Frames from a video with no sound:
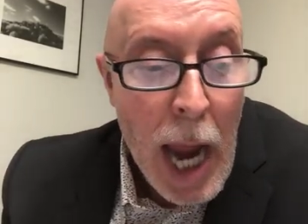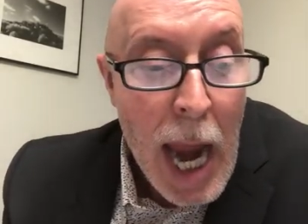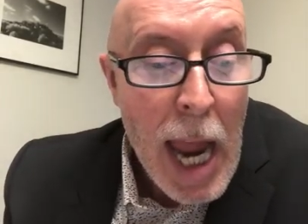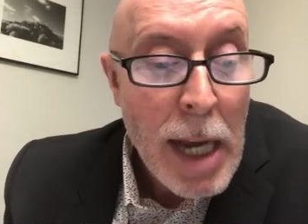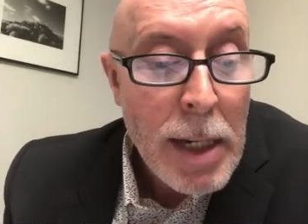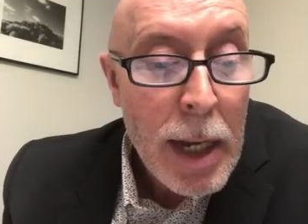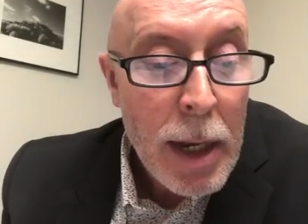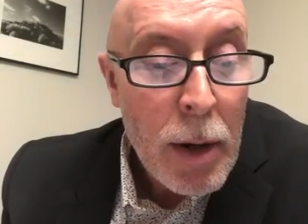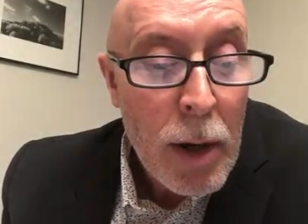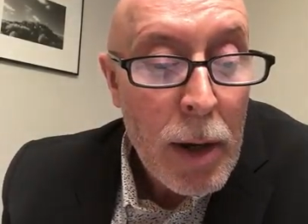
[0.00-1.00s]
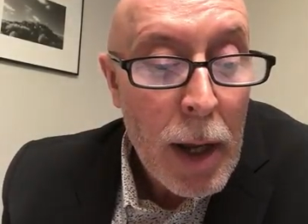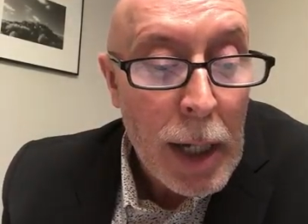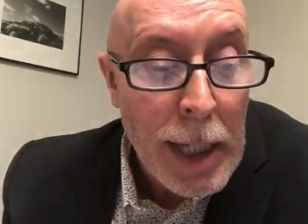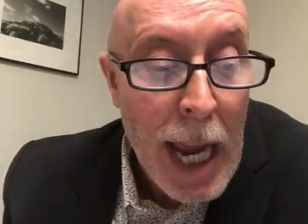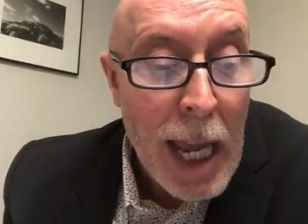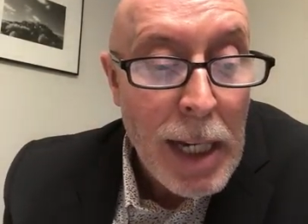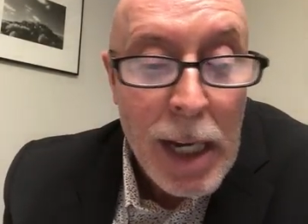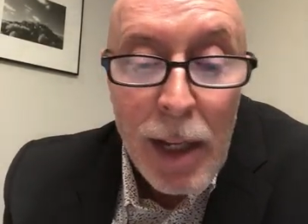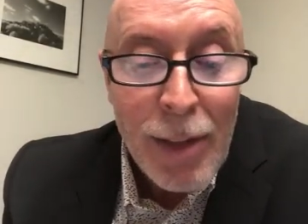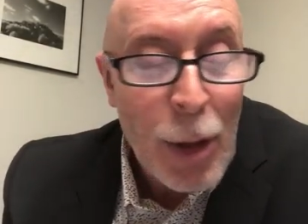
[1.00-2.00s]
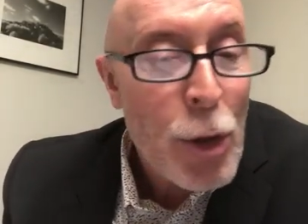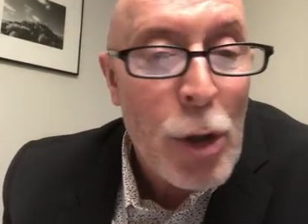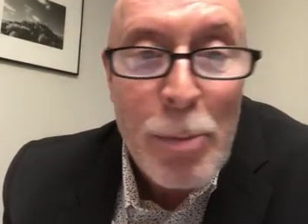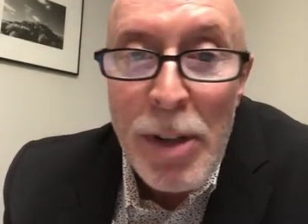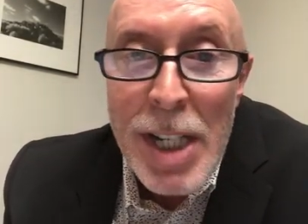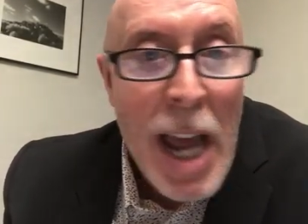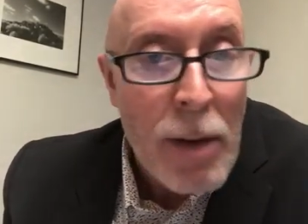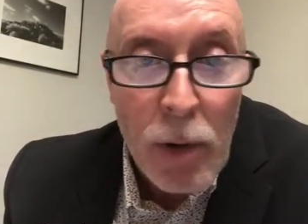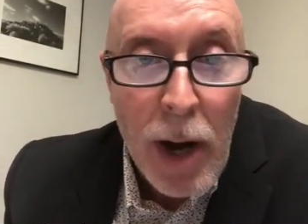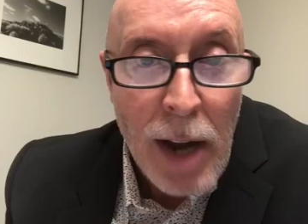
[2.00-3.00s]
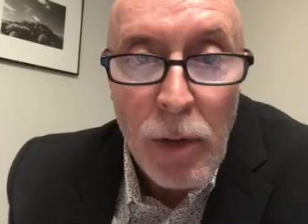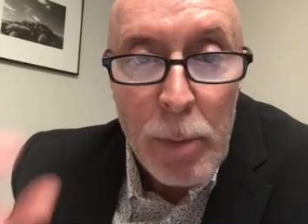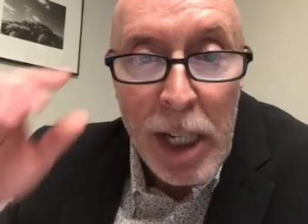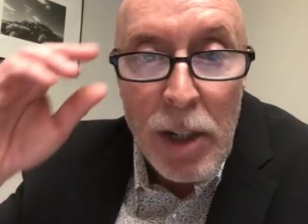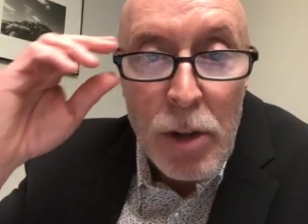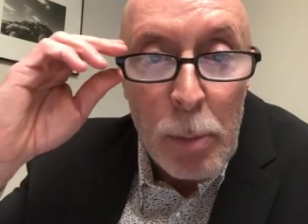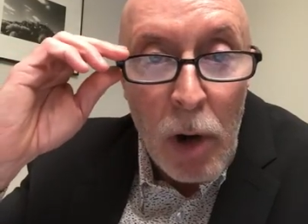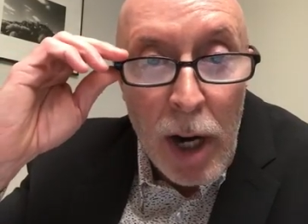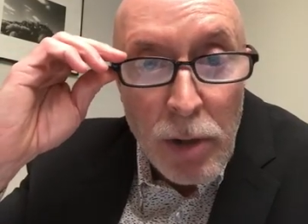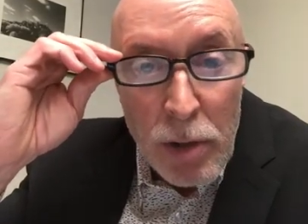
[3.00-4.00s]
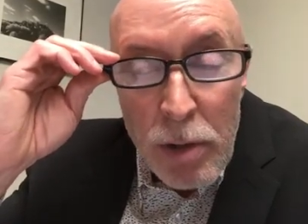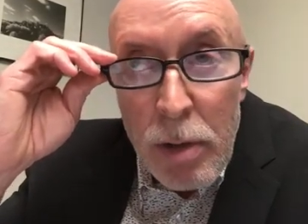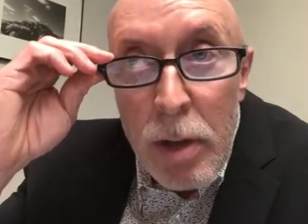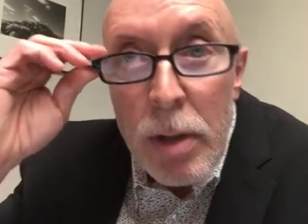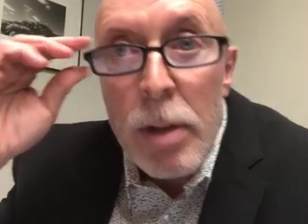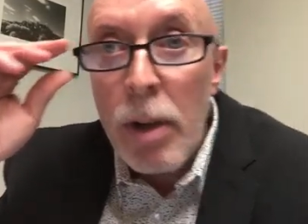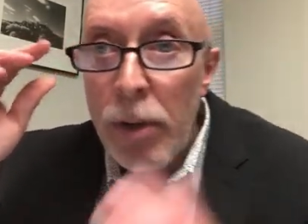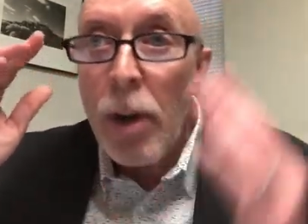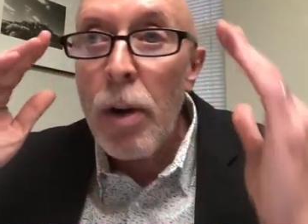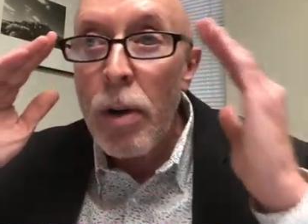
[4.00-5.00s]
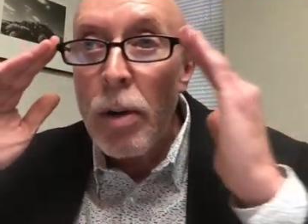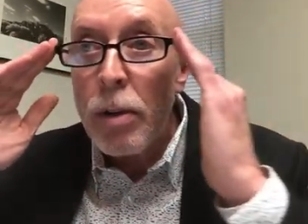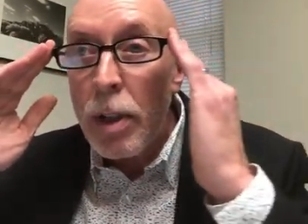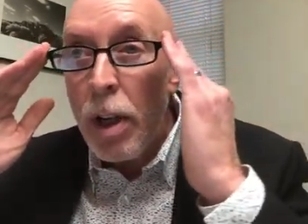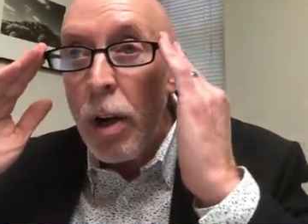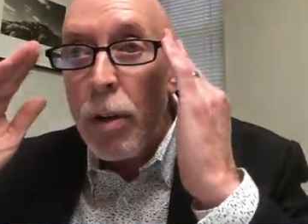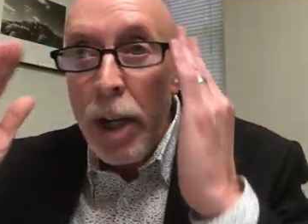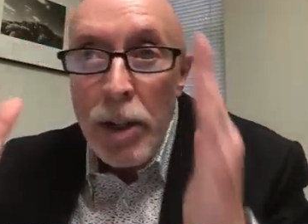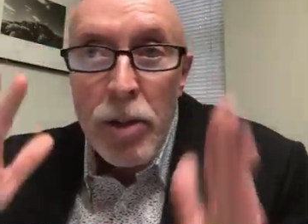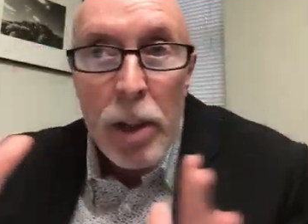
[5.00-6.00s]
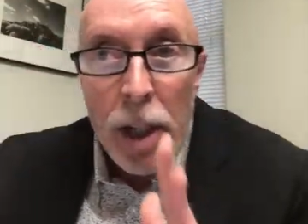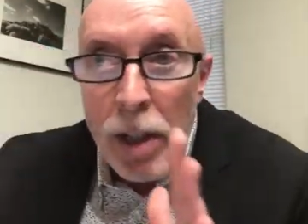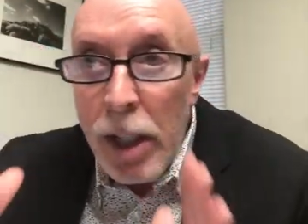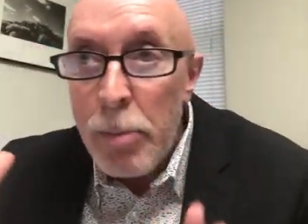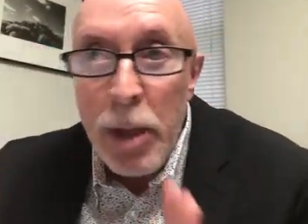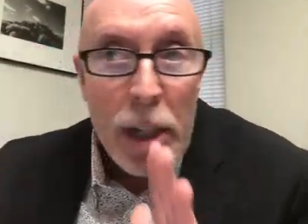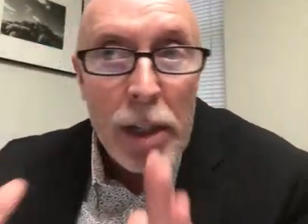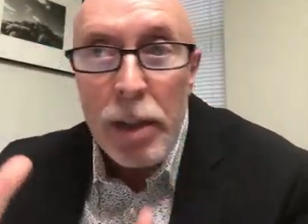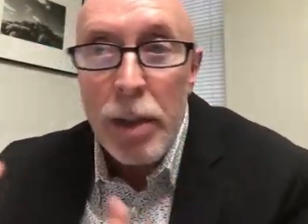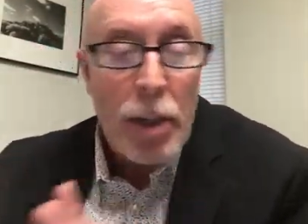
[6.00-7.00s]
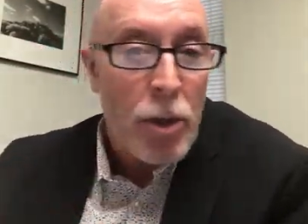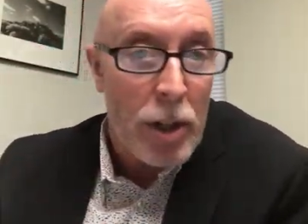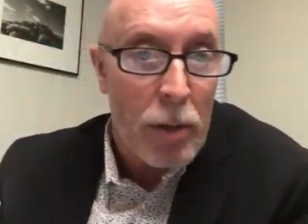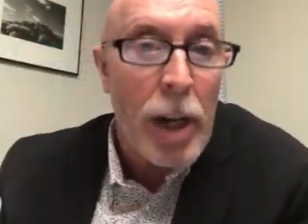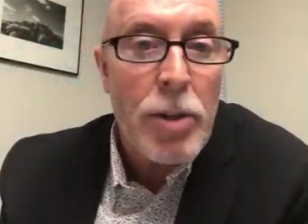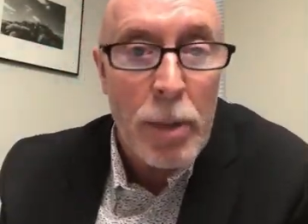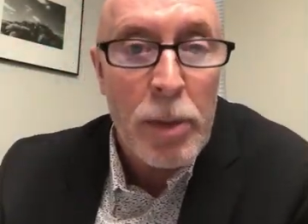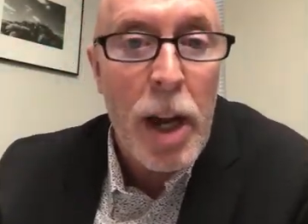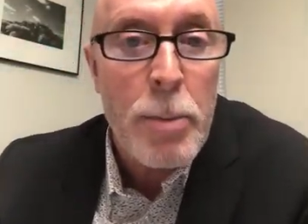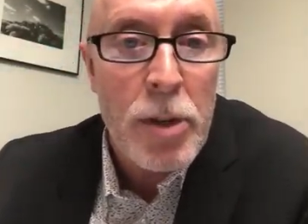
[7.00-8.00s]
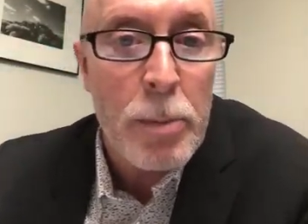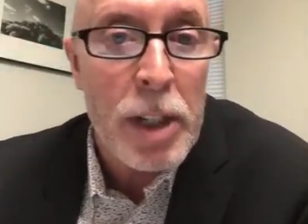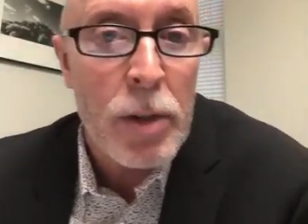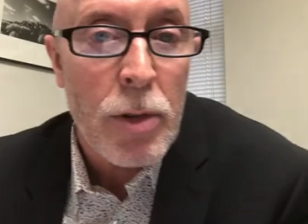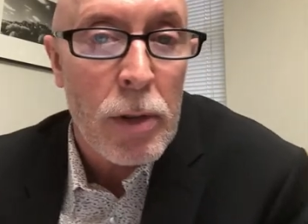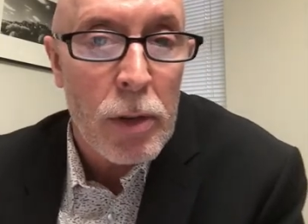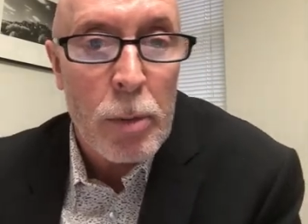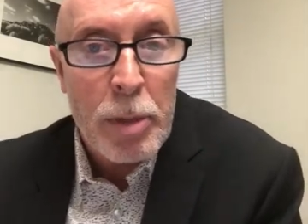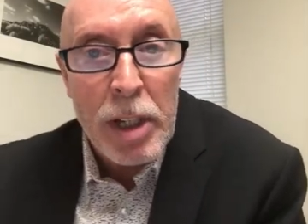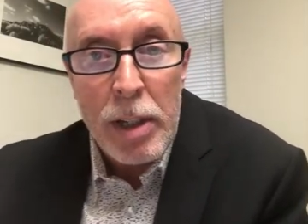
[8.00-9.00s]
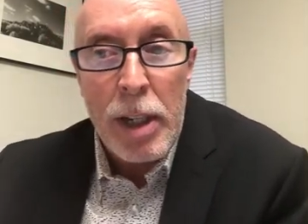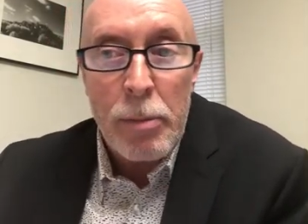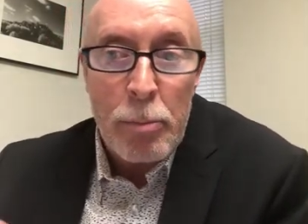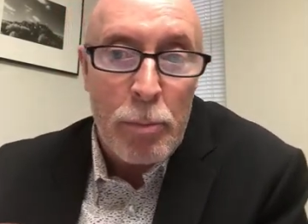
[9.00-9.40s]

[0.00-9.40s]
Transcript: And again, there should never, ever be any surprises. Uh, although, you know, it's a, it can be touchy, right? Sometimes some deals are a little bit